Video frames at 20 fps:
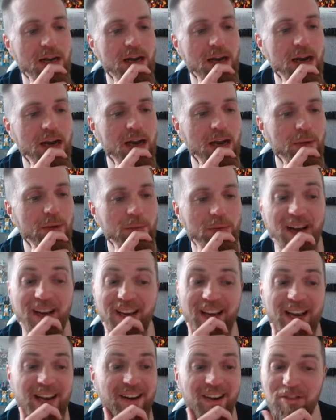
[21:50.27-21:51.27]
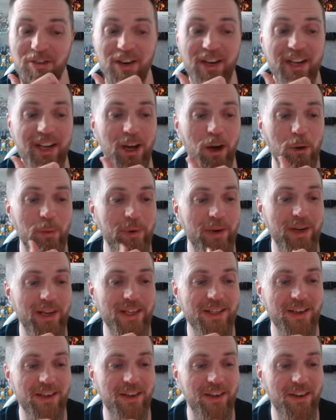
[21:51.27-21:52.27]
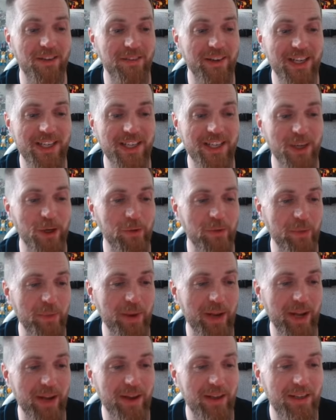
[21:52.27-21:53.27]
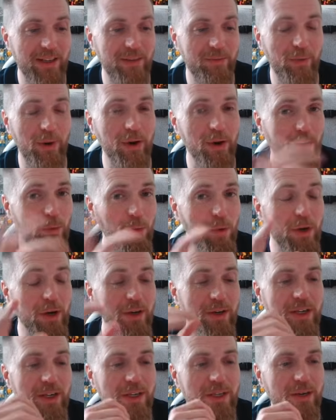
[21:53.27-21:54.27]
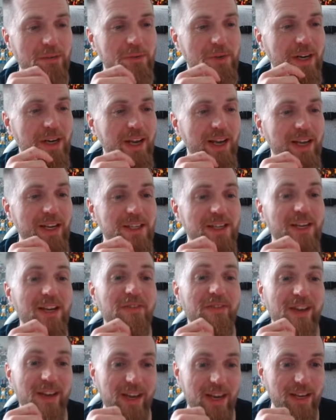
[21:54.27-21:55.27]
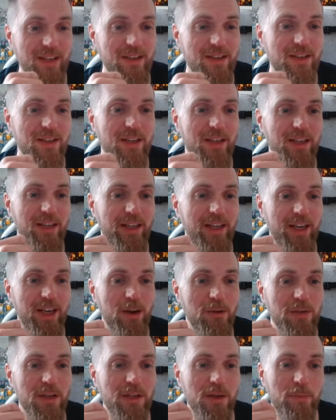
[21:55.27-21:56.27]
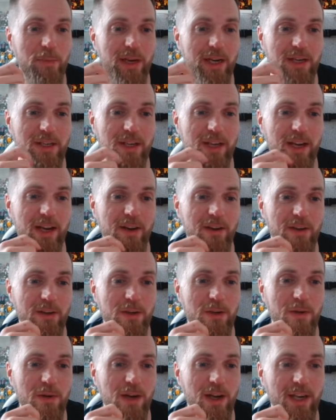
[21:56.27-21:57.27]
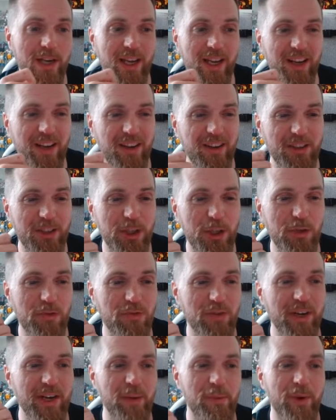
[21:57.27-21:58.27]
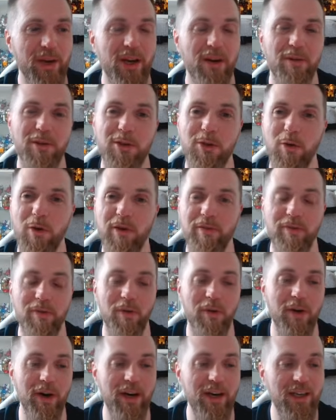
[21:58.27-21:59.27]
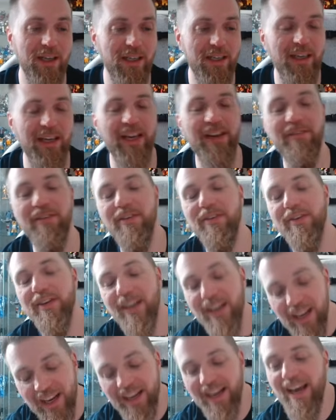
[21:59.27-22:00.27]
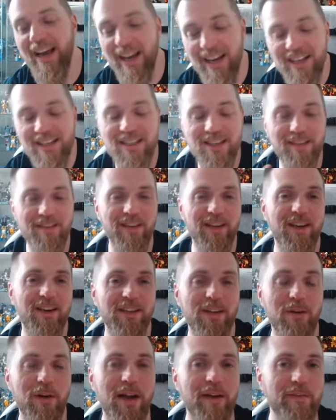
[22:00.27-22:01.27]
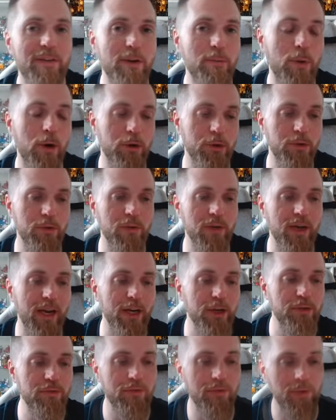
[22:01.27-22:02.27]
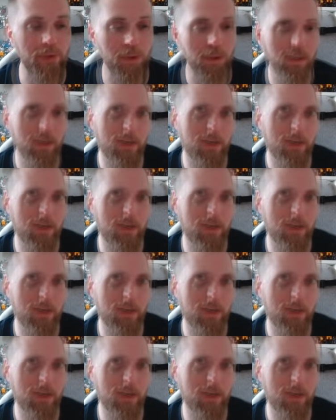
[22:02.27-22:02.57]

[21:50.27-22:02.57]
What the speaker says: Again, I really hope it is. I can't really tell from here, but I'm going to work on the assumption it is. And if it is, it goes under B tier. Do like it. I should really pick up the toy for it, even if it, again, is something I don't have an emotional connection for.